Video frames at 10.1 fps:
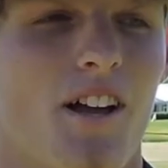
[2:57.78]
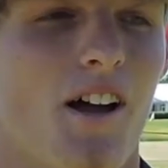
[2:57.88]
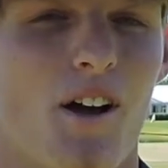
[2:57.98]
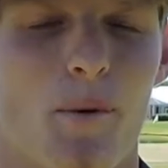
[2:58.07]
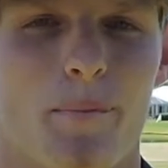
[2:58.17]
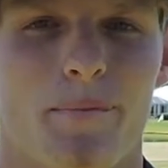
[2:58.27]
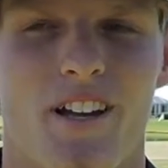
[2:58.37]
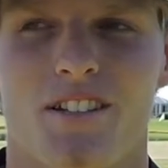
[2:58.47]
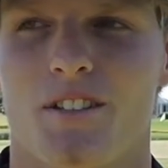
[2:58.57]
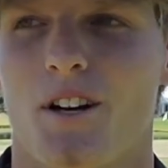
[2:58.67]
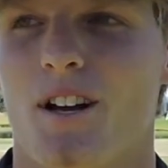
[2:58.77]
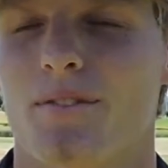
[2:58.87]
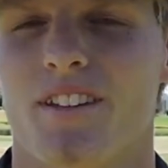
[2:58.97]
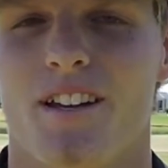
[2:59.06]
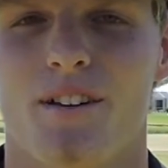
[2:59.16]
I started off
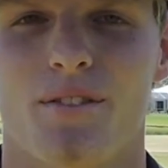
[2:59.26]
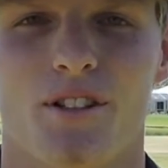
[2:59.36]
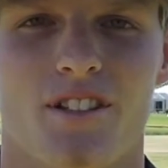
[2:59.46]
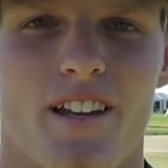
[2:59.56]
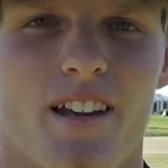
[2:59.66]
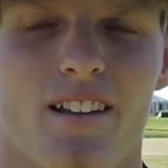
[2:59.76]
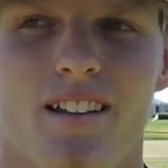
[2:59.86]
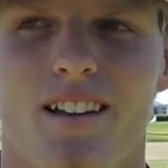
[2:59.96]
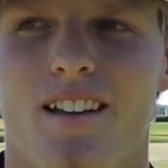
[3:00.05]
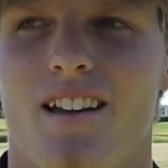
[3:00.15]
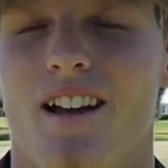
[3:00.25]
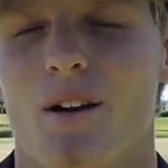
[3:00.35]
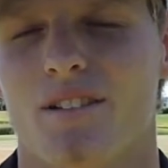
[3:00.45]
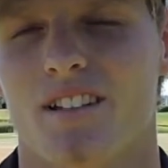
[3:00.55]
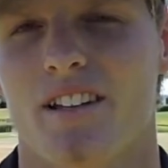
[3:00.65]
the first day. I
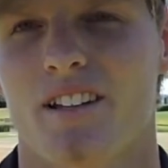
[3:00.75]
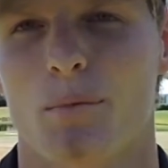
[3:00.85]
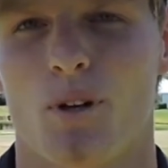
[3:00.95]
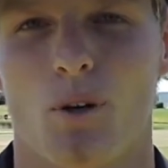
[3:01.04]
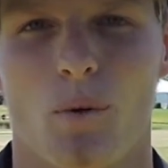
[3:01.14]
was hitting the ball